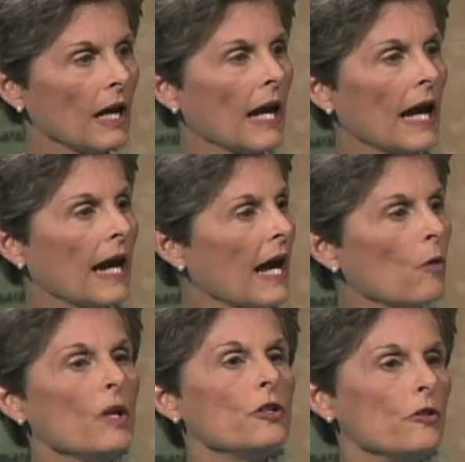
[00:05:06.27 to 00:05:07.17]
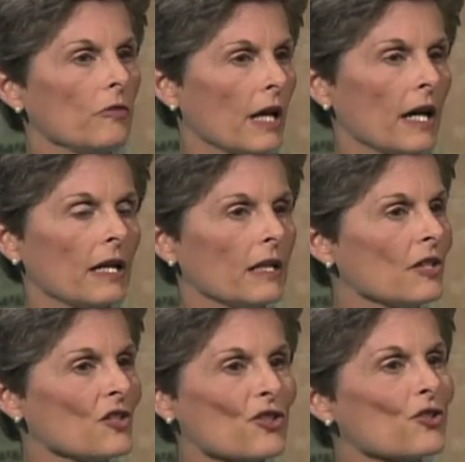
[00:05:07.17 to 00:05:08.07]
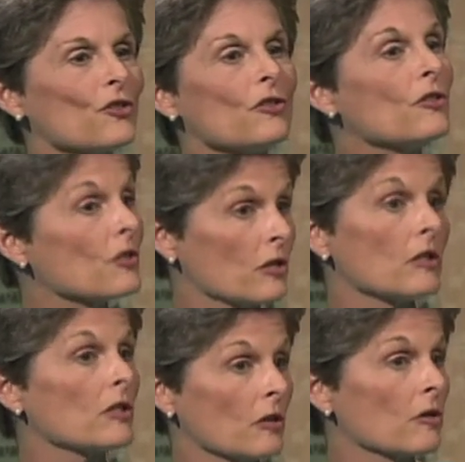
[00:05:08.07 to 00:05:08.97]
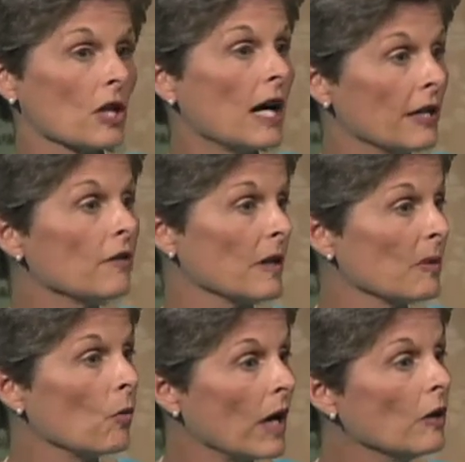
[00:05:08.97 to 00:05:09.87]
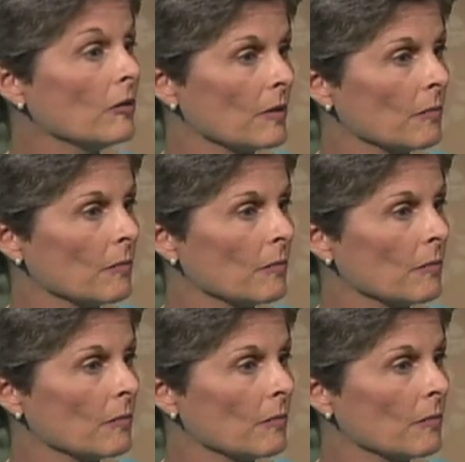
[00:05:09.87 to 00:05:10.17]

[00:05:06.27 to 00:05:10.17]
And how we do that is to honor them and welcome them.